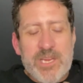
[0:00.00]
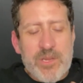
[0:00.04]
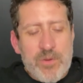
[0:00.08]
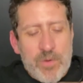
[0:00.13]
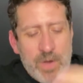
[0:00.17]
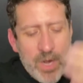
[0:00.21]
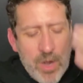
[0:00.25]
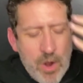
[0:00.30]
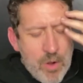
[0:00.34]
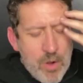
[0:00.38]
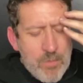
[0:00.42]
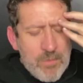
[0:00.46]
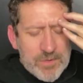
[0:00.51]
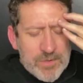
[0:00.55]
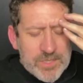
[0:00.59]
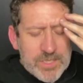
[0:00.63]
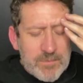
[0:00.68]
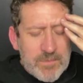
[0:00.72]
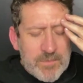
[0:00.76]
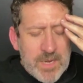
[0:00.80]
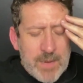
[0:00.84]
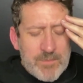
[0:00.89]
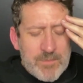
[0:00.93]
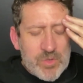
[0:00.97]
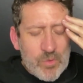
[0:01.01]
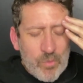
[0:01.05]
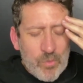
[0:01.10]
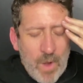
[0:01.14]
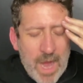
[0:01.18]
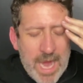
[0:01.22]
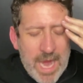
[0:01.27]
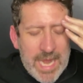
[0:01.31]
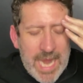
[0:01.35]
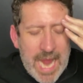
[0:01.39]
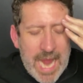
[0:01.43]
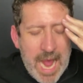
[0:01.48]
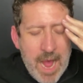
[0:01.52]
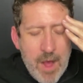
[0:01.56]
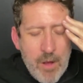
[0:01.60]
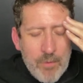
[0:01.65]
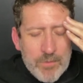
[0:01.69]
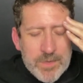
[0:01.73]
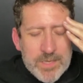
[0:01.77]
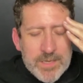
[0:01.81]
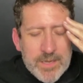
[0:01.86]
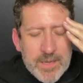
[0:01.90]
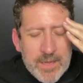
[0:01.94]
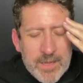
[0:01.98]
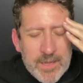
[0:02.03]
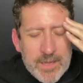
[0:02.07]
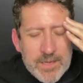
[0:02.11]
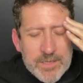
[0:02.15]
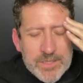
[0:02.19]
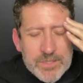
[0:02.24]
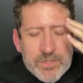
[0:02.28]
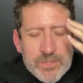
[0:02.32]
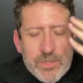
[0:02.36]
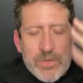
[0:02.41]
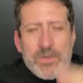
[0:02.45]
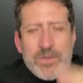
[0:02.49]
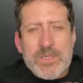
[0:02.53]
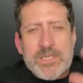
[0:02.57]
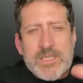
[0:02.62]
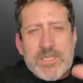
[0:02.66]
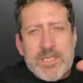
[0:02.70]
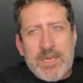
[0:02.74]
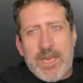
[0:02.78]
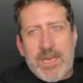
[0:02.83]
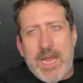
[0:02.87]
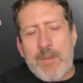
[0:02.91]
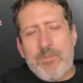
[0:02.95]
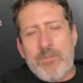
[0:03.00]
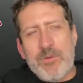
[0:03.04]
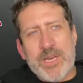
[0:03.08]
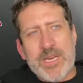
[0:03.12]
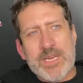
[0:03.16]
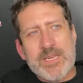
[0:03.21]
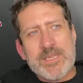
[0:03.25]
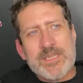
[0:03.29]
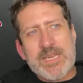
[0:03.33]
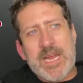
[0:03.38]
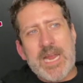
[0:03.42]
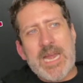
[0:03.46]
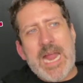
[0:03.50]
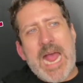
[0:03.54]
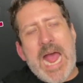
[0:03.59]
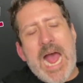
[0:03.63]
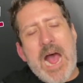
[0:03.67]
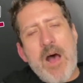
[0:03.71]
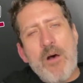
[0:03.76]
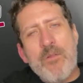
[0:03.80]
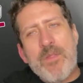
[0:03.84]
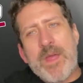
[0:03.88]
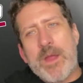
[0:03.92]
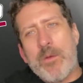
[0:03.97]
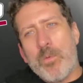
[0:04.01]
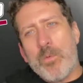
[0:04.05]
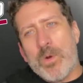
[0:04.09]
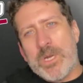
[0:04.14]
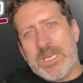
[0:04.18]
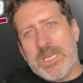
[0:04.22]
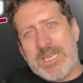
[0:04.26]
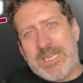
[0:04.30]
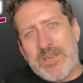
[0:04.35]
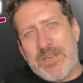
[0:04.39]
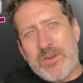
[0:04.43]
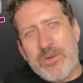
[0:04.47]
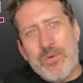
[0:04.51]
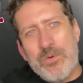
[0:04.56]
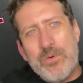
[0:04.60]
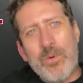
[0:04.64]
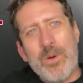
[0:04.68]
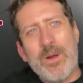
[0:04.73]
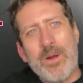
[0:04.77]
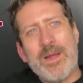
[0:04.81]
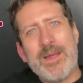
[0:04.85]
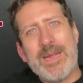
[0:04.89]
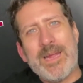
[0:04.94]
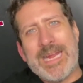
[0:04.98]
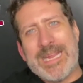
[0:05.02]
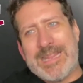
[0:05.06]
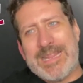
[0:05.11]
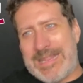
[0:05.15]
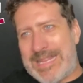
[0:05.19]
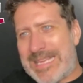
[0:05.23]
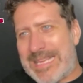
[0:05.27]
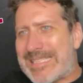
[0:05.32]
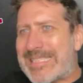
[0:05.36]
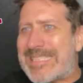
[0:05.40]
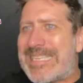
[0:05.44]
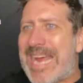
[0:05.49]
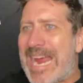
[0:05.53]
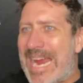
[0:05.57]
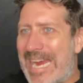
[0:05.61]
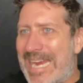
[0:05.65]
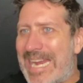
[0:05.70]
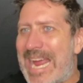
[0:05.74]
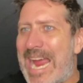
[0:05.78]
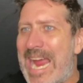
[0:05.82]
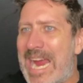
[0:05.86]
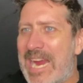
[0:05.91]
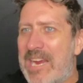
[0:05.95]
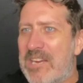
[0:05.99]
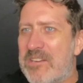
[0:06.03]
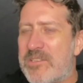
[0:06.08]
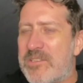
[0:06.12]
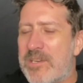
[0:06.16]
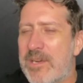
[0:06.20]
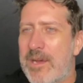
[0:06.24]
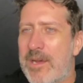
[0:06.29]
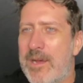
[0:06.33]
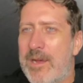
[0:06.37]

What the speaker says: You can almost sometimes write out certain celebrities and how they would do in this day and age.